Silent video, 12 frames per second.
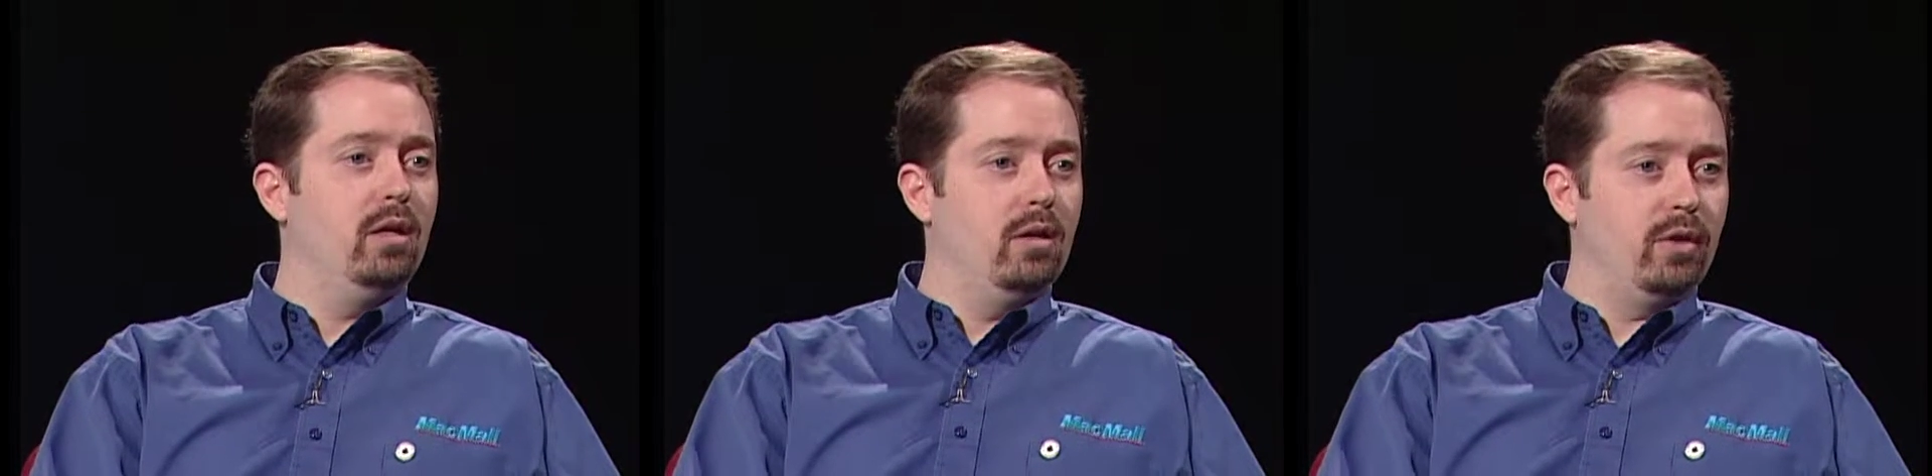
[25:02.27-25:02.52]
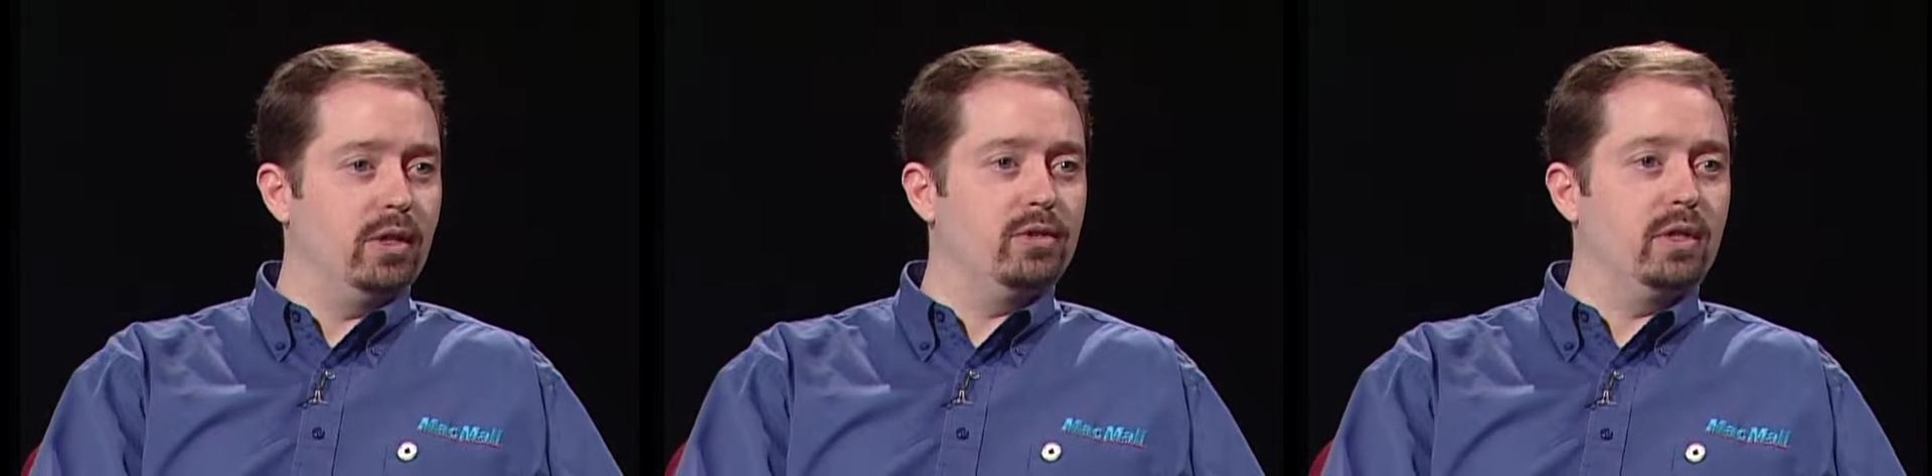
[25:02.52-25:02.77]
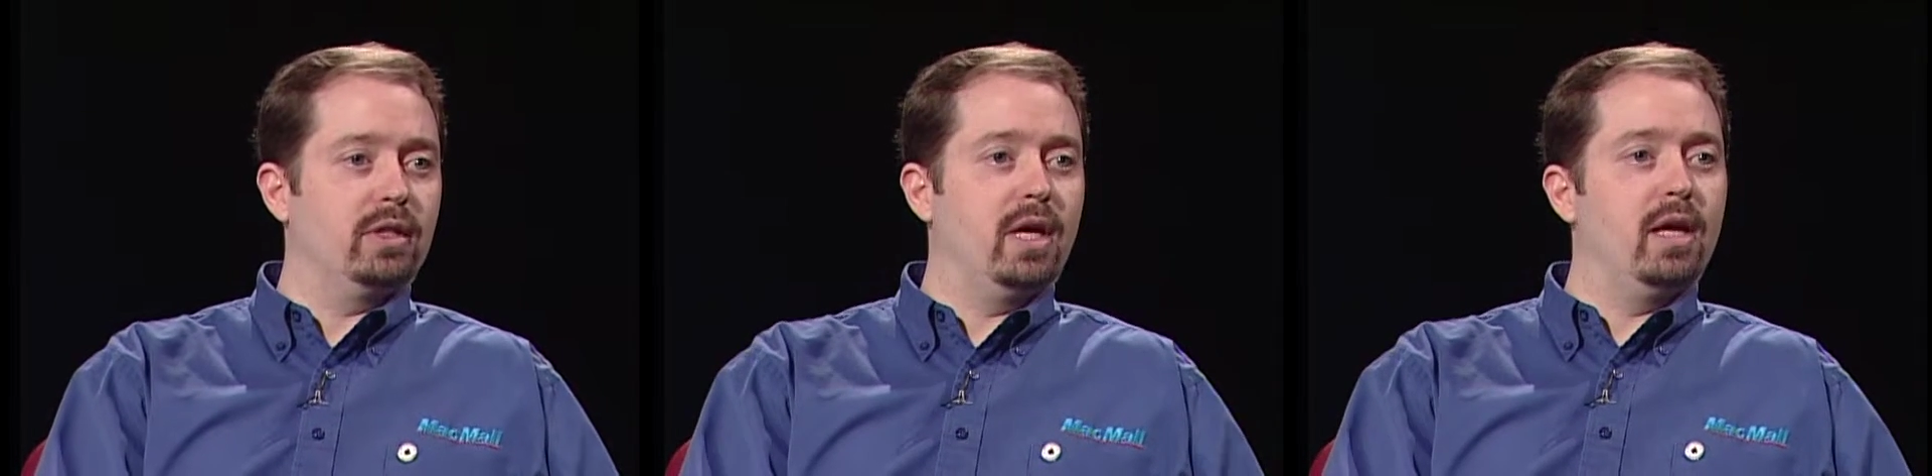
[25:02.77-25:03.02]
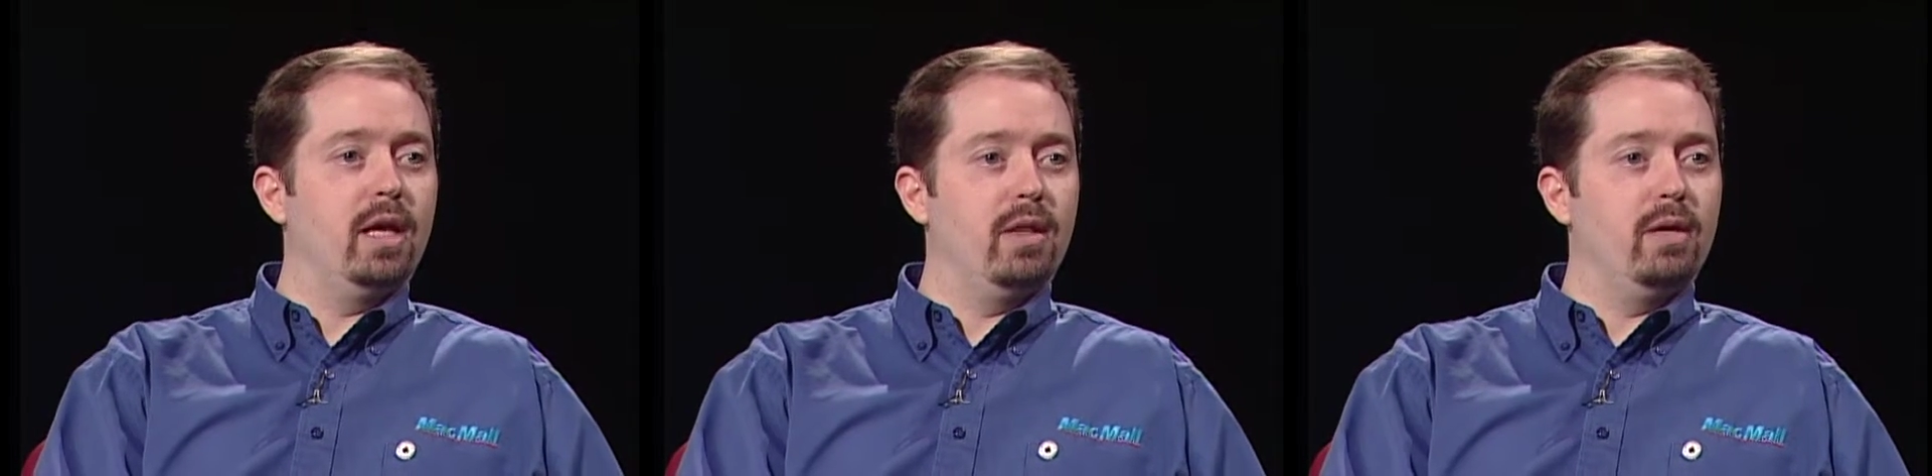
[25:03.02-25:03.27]
things like
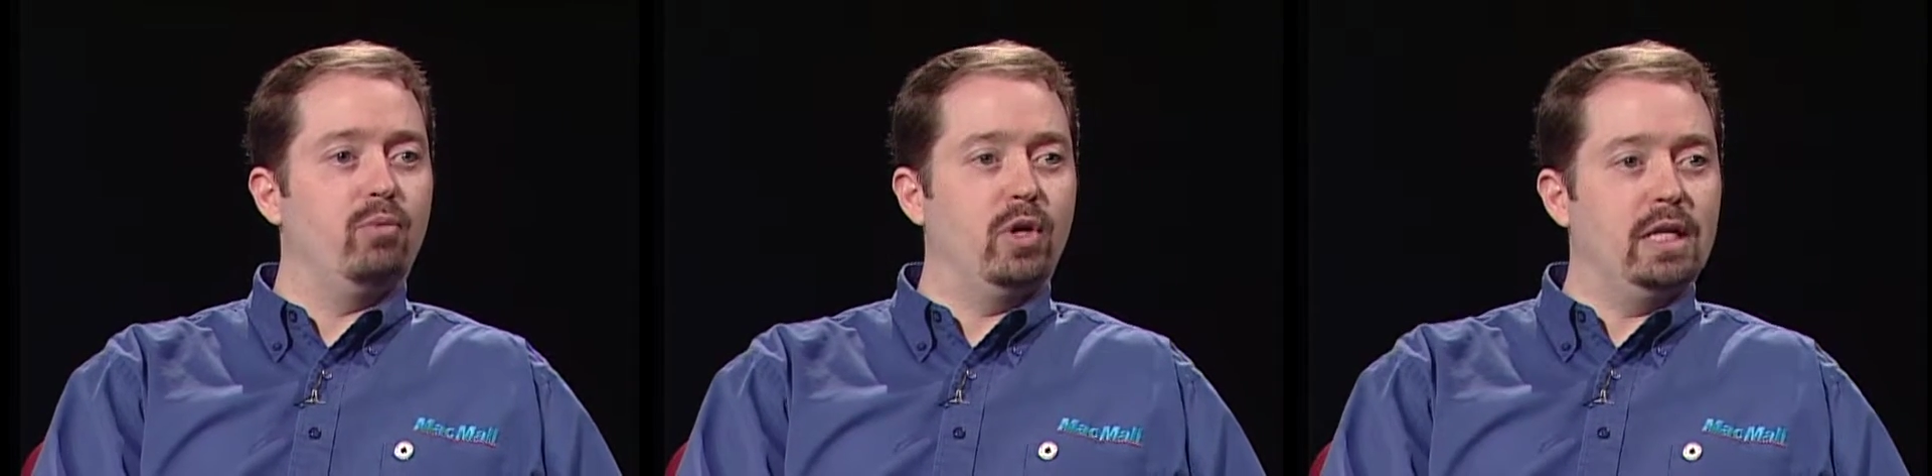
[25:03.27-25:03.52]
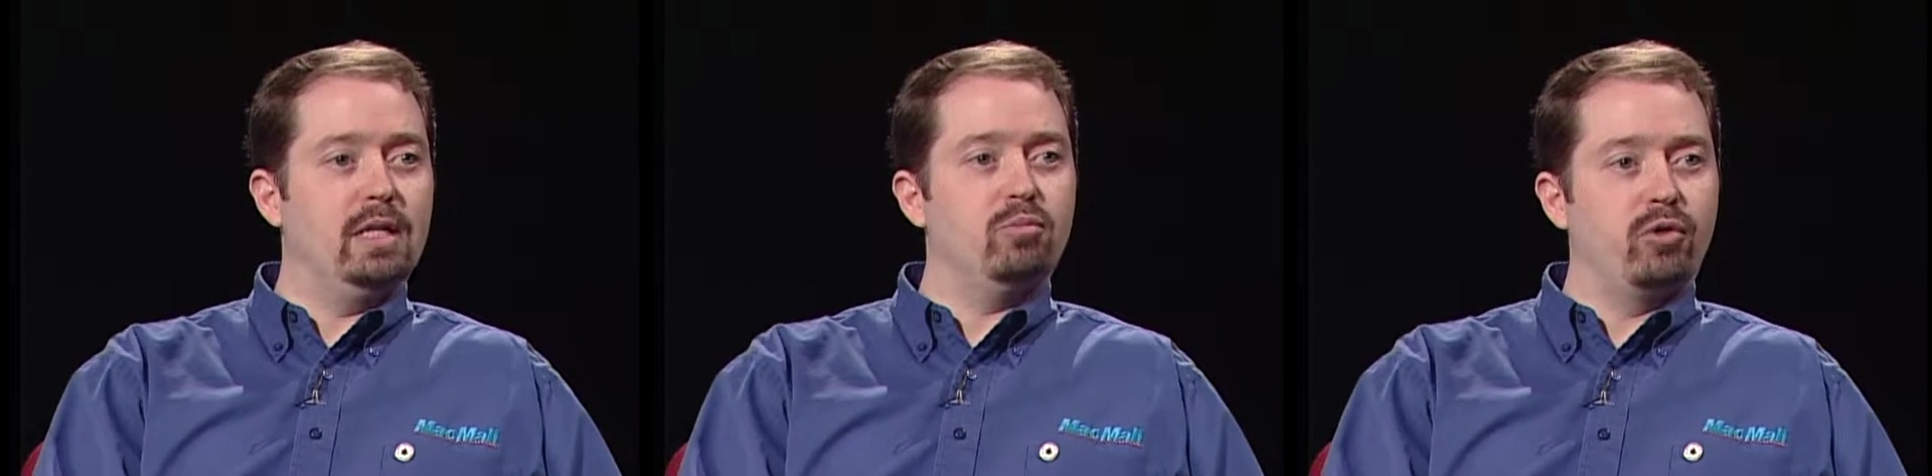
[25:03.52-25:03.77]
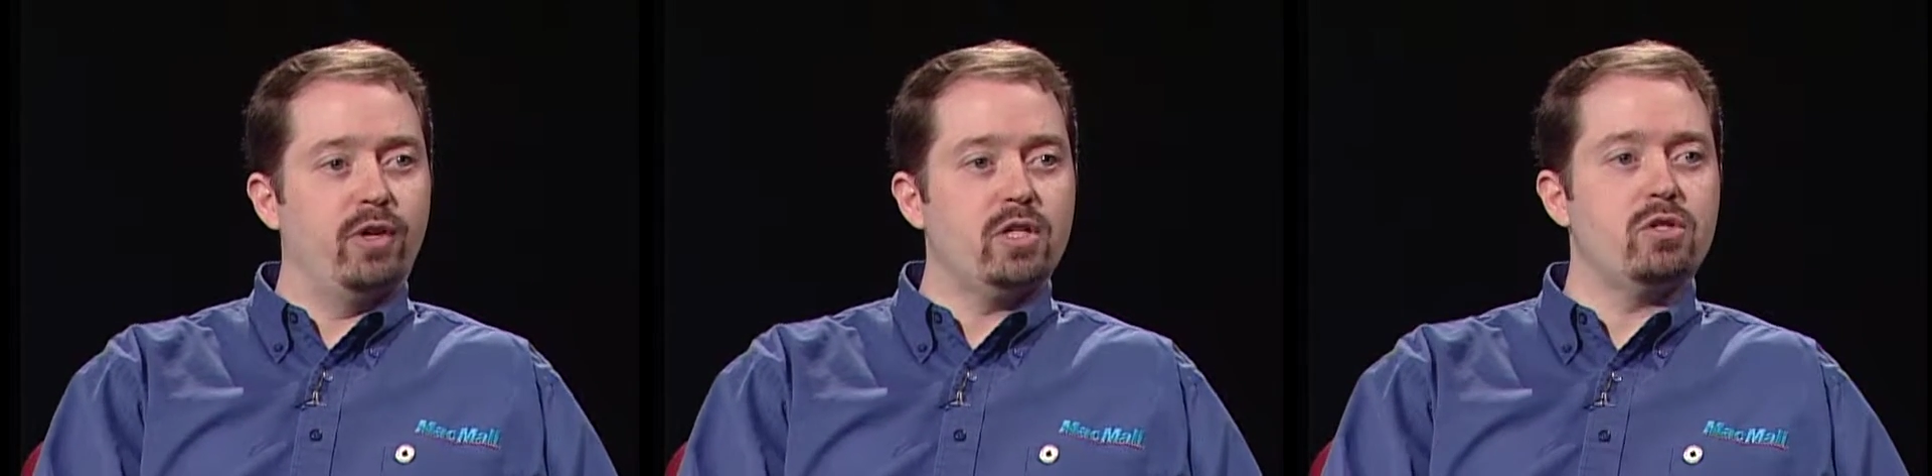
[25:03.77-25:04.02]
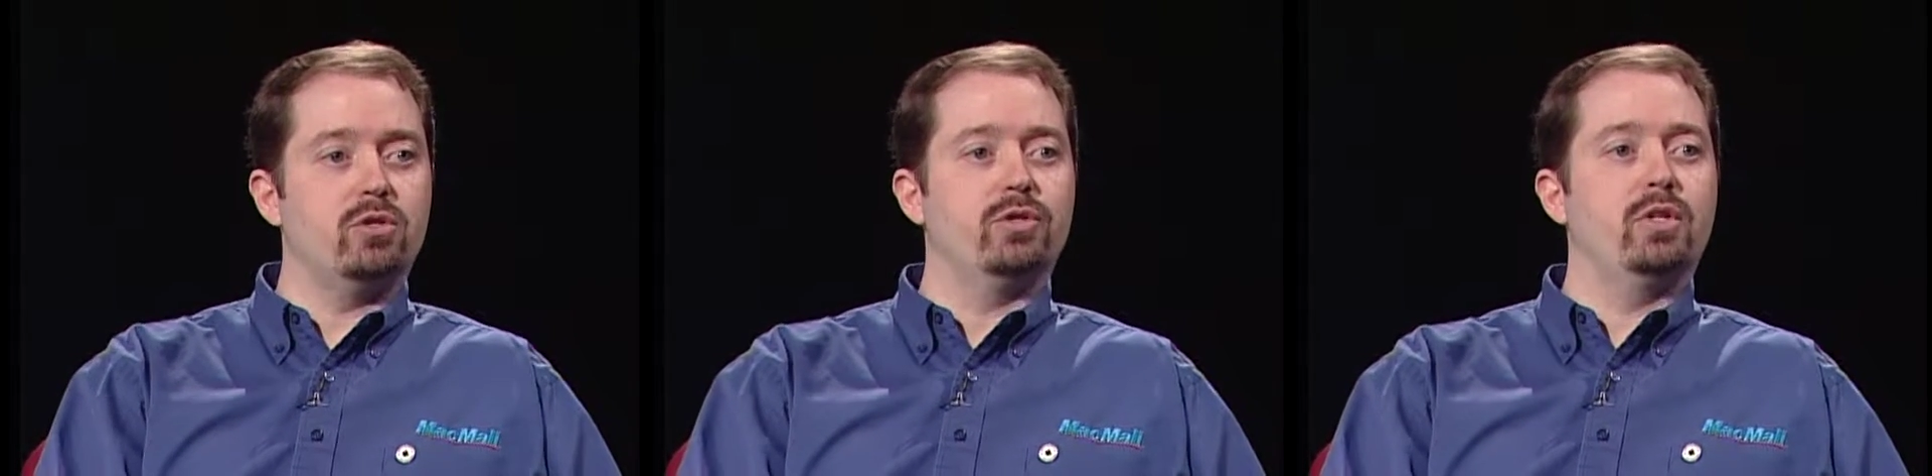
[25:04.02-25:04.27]
that, and they bring in
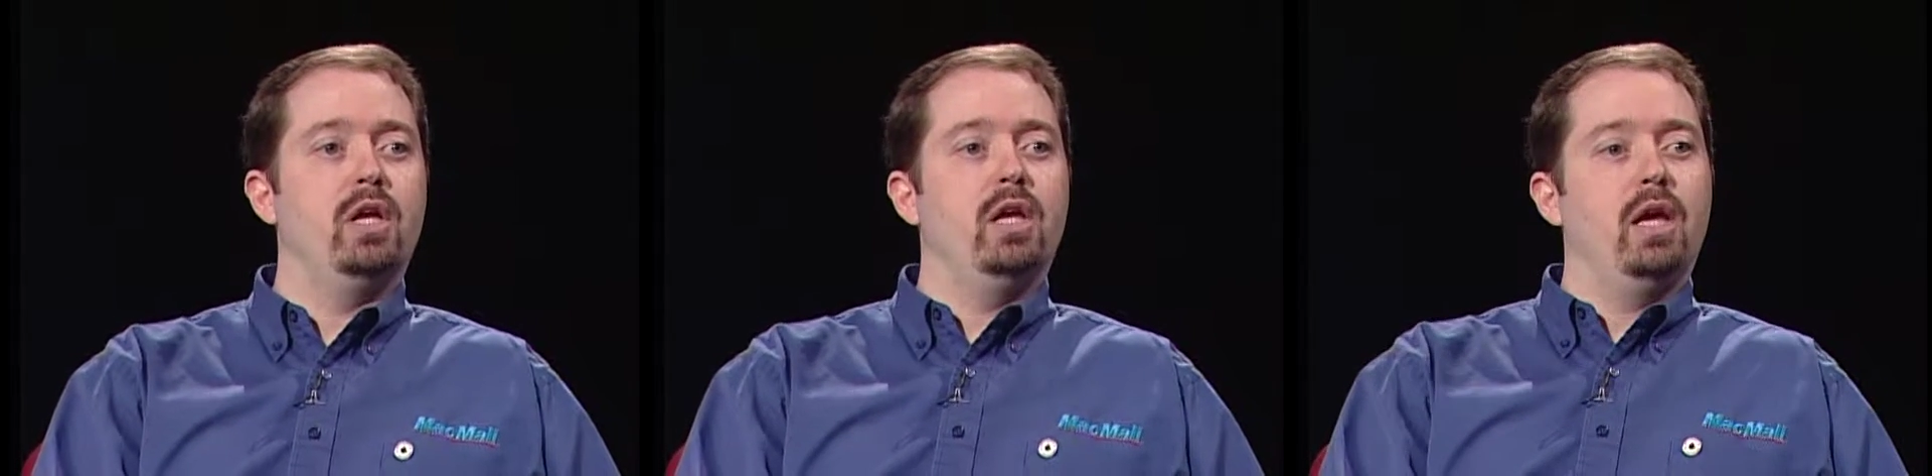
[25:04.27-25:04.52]
professionals,